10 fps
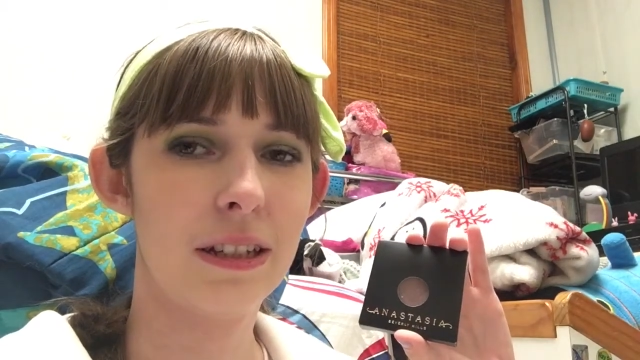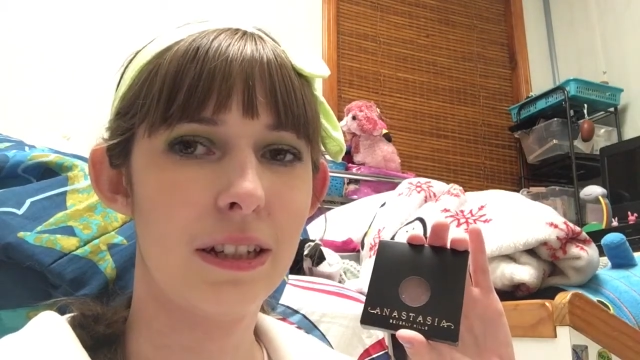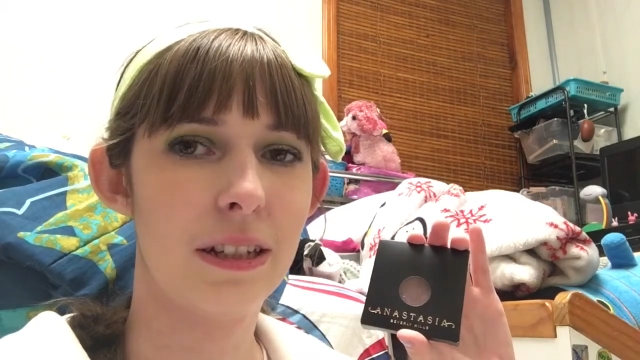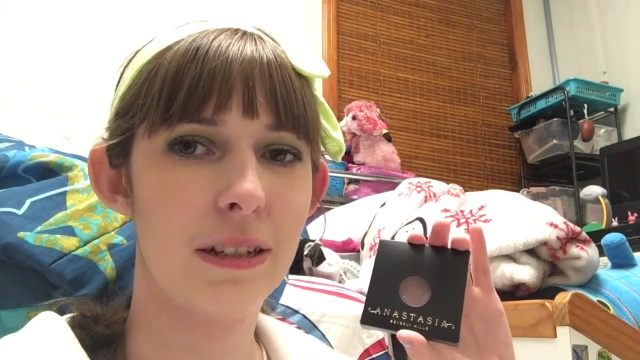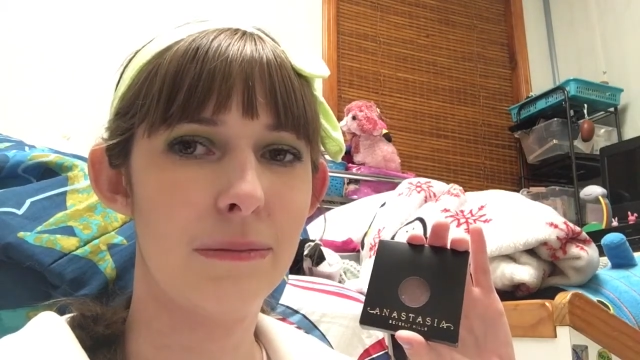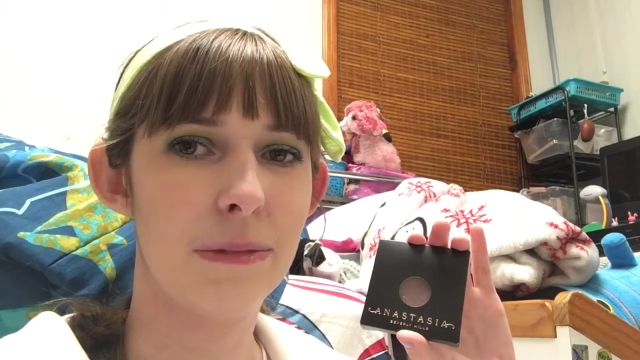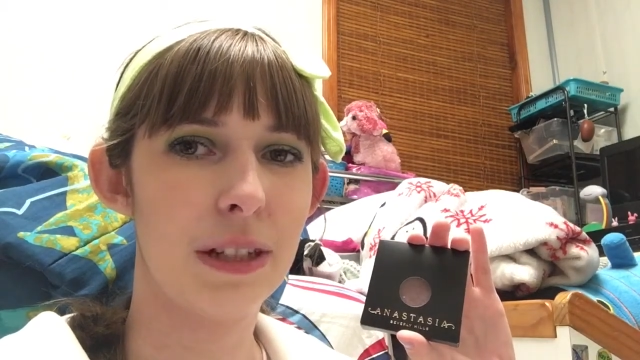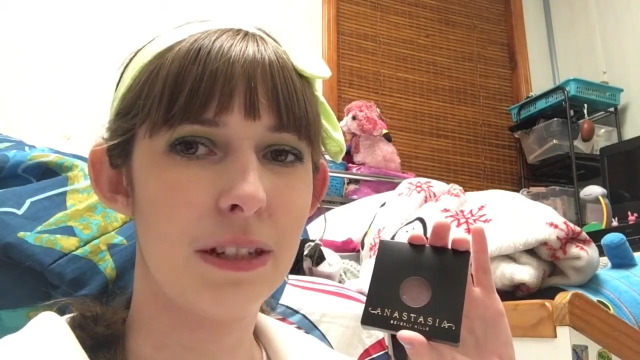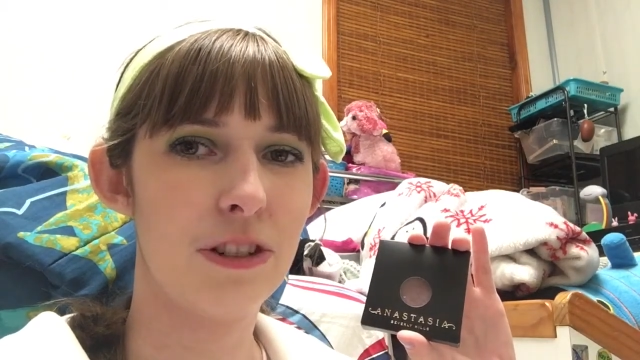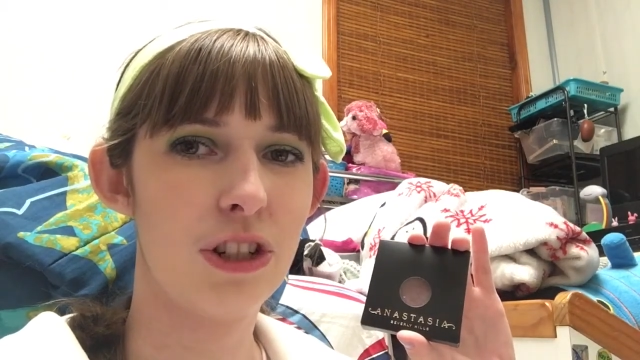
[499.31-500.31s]

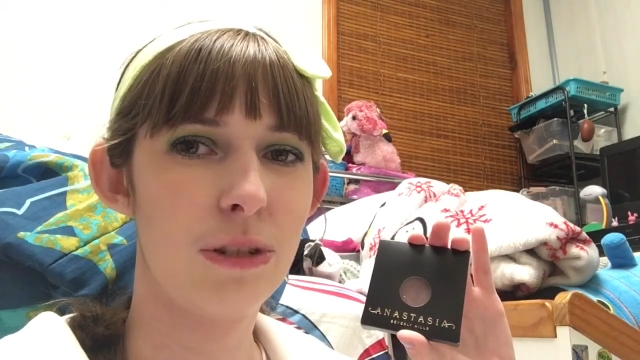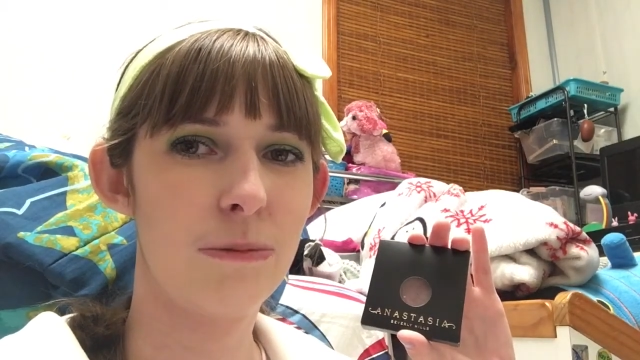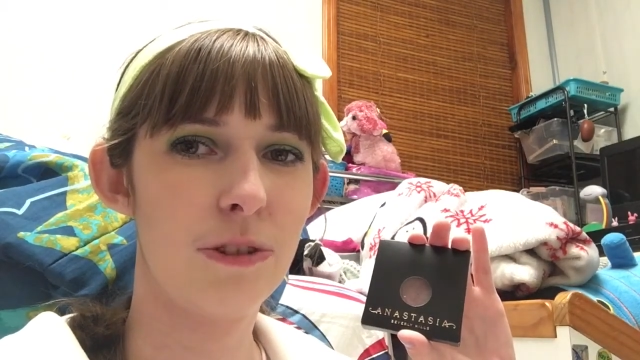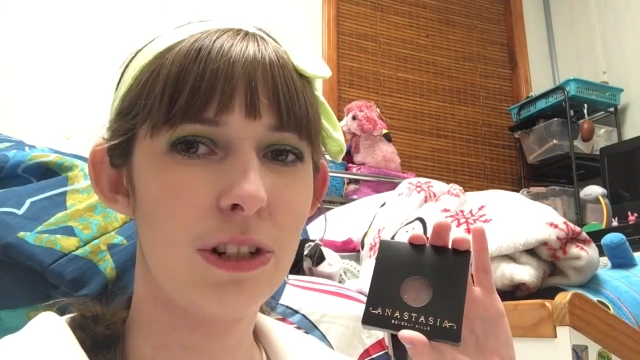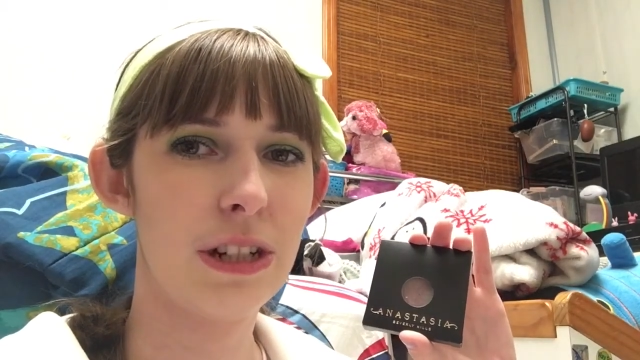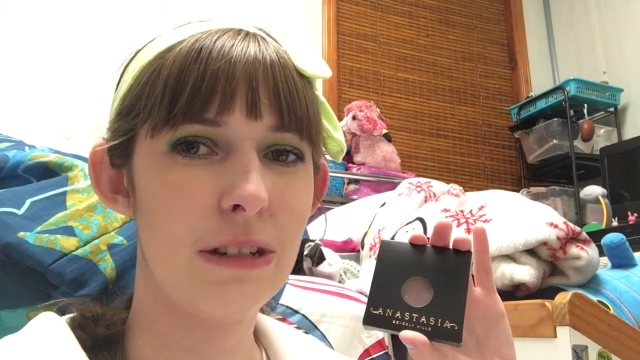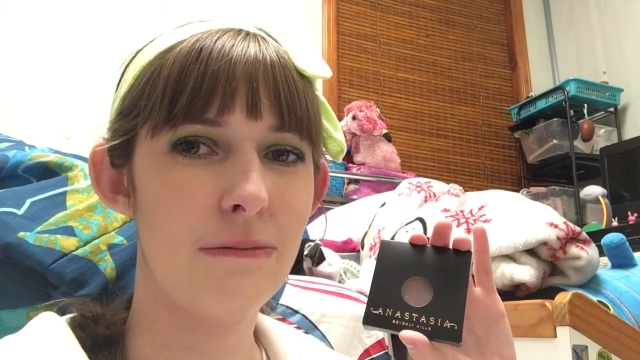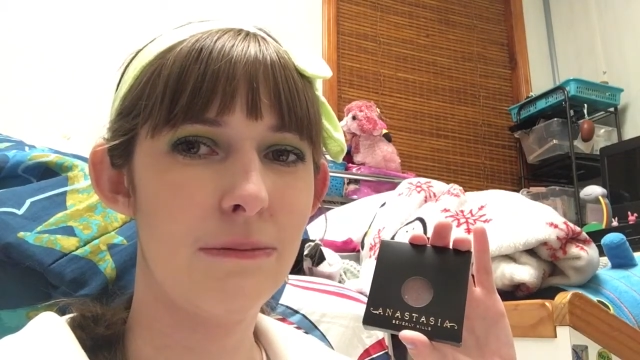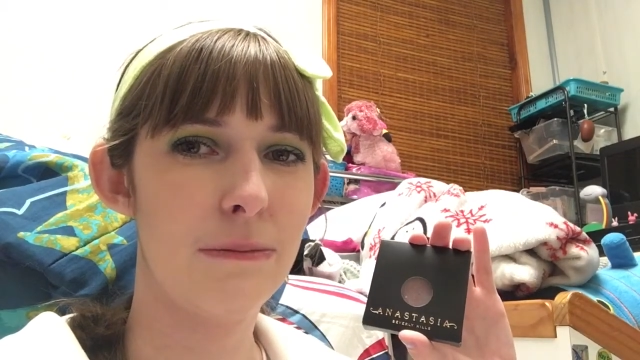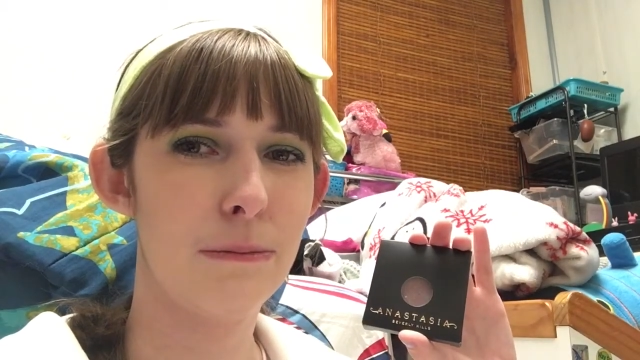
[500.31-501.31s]
Like a shimmery
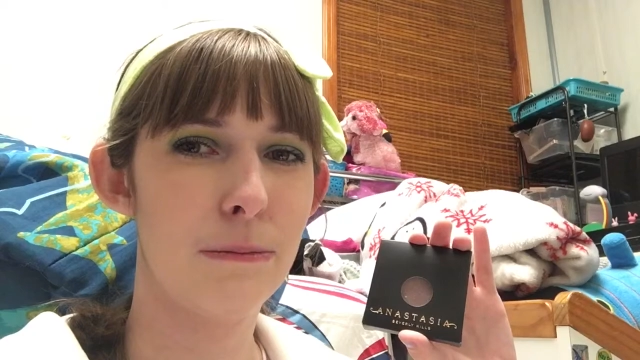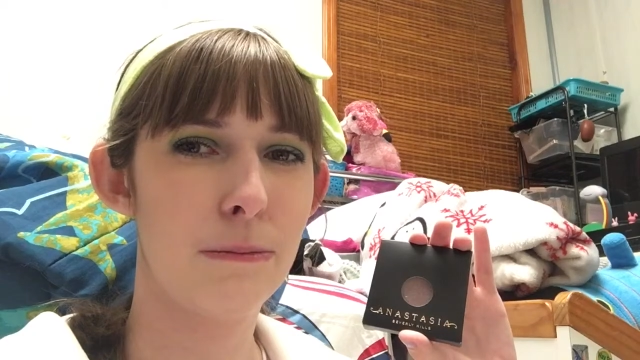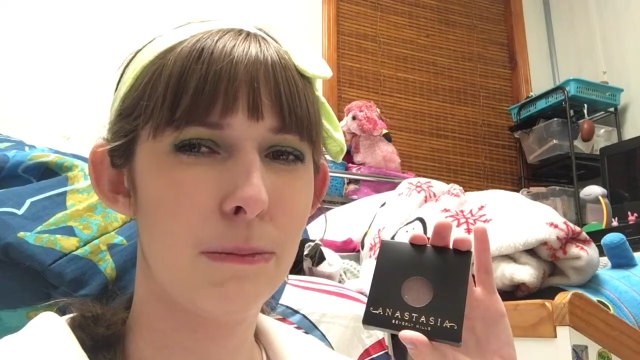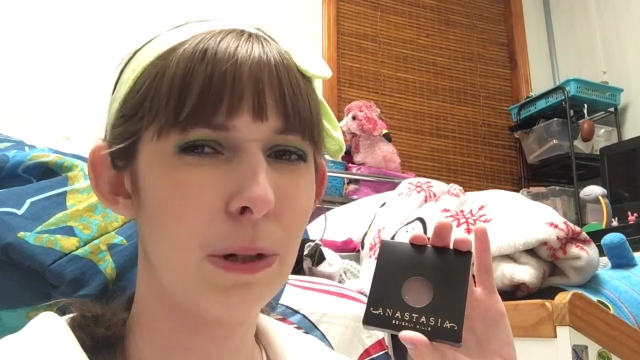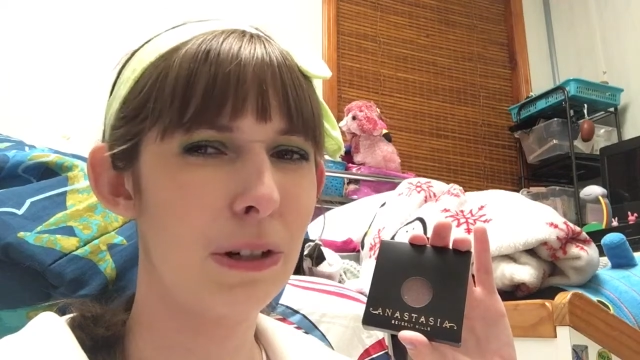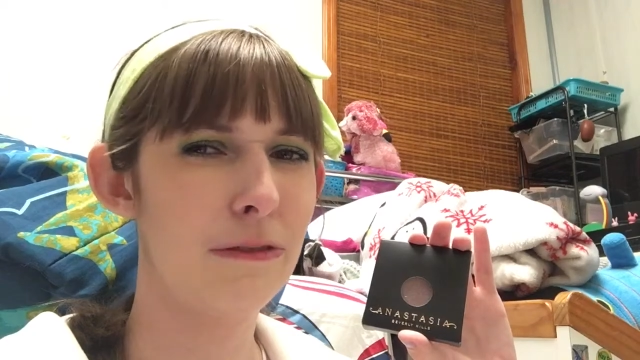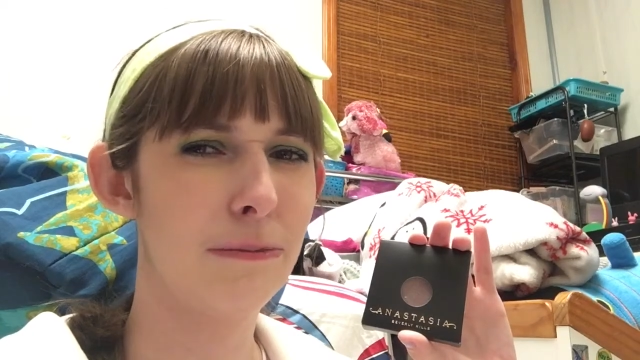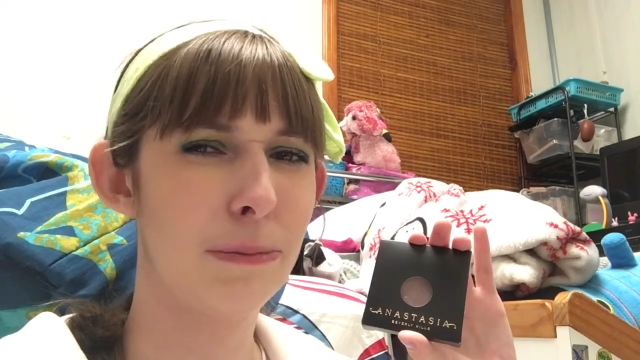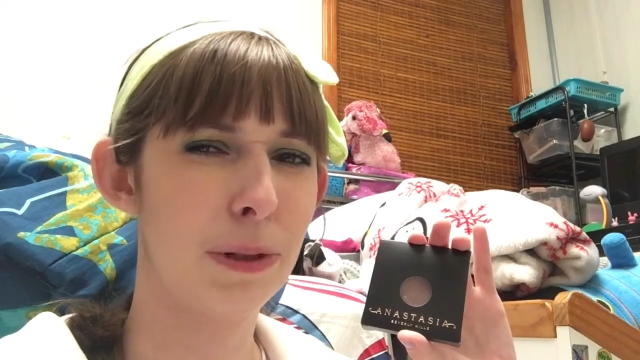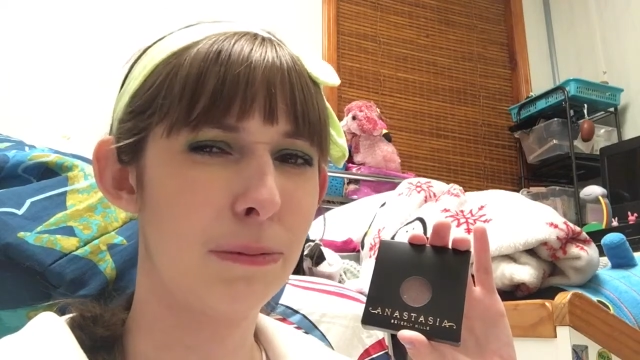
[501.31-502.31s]
mauve
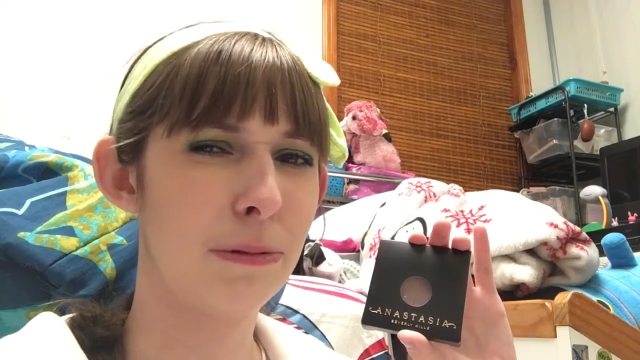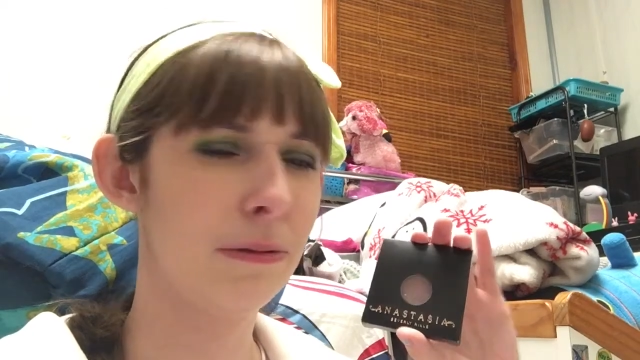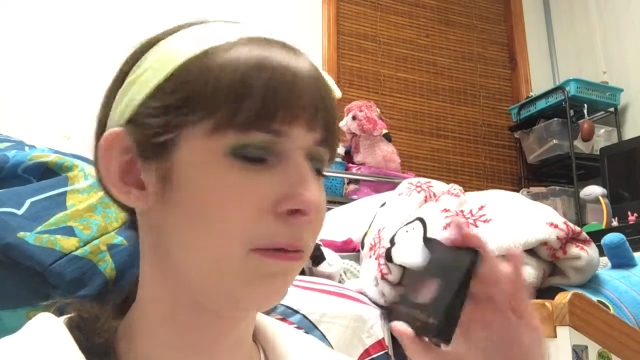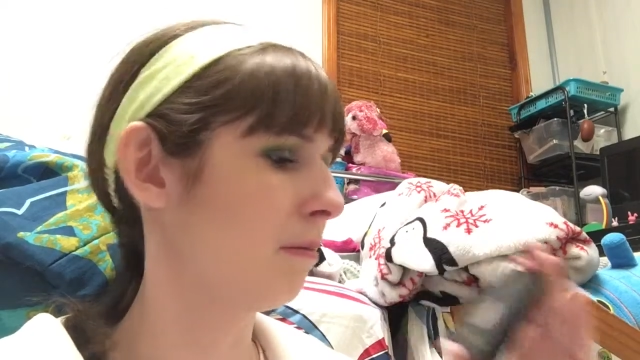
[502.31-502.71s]
purple.